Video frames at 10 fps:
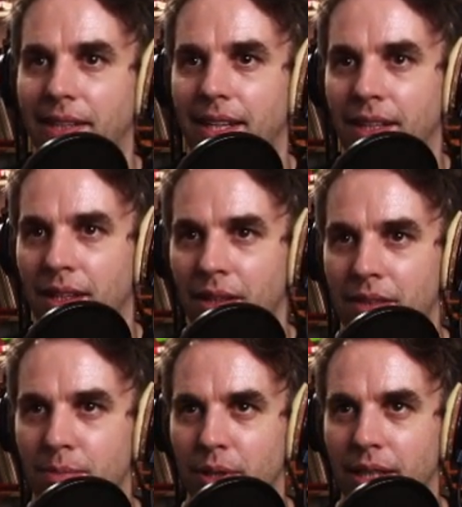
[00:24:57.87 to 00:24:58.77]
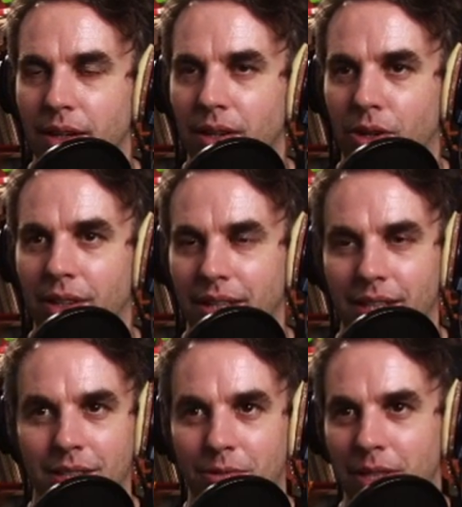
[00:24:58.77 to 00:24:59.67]
Everything's pretty. Oh,
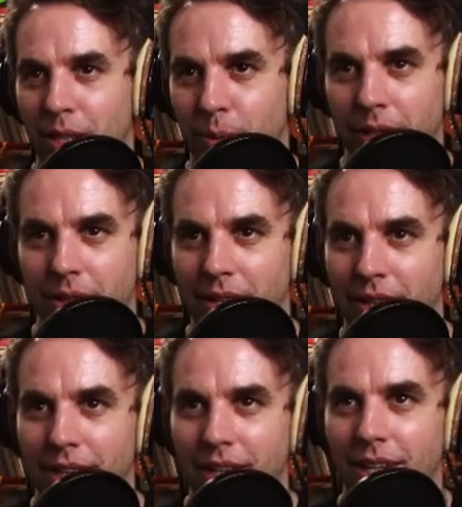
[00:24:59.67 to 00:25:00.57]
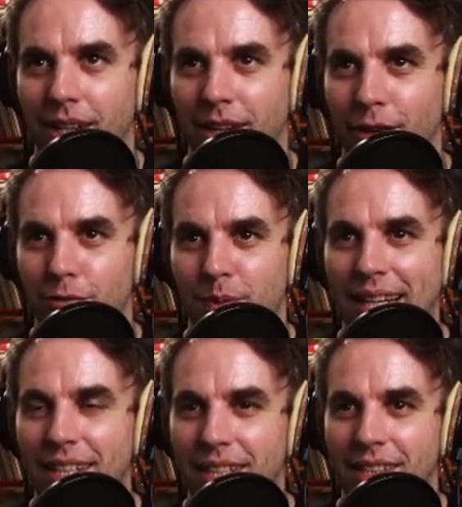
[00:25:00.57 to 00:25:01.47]
that's really weird. Of
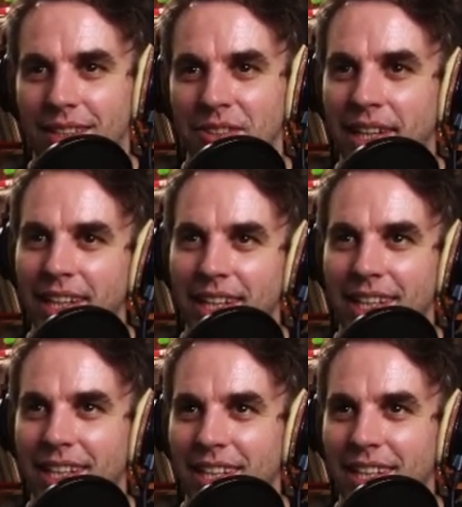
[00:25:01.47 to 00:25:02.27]
black. Okay.